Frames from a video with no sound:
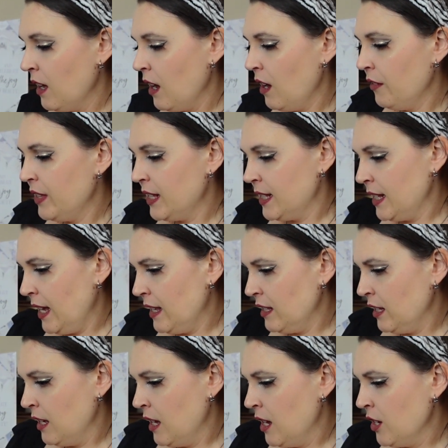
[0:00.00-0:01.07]
Oh, this
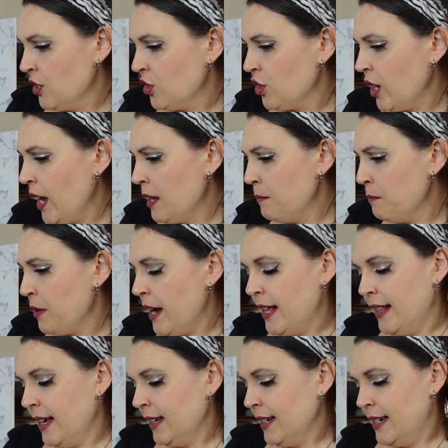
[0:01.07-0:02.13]
says, shine bright
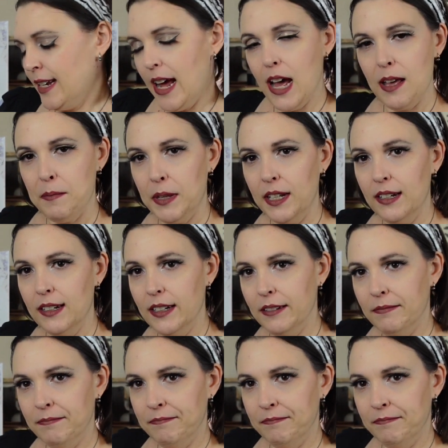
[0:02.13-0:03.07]
like a diamond.